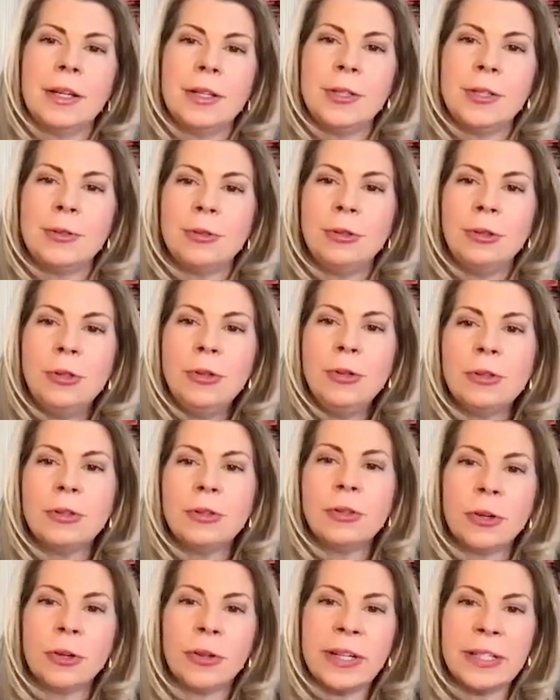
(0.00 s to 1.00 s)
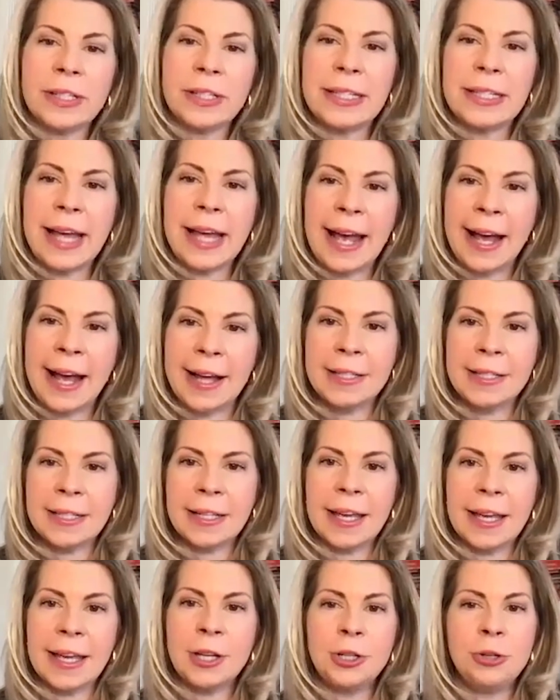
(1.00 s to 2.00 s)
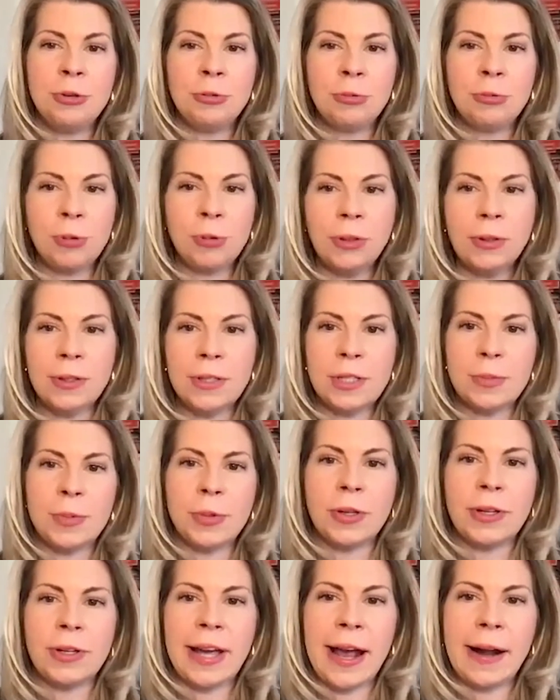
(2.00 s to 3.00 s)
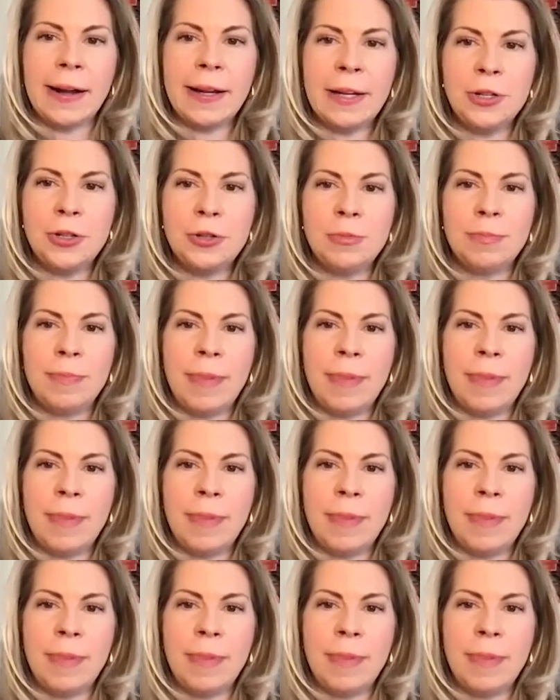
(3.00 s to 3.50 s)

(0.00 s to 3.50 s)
So Luke Lawrence asked, as you wrote this book, how did you